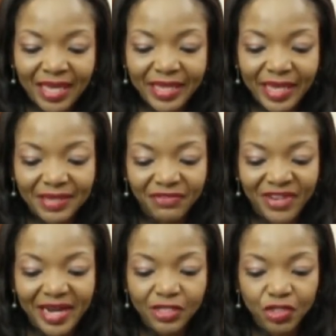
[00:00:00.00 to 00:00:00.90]
in the
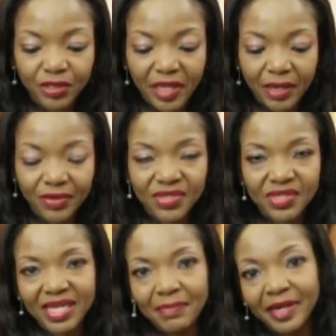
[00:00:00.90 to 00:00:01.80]
financial
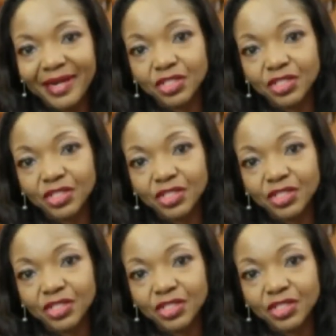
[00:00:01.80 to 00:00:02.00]
ecosystem in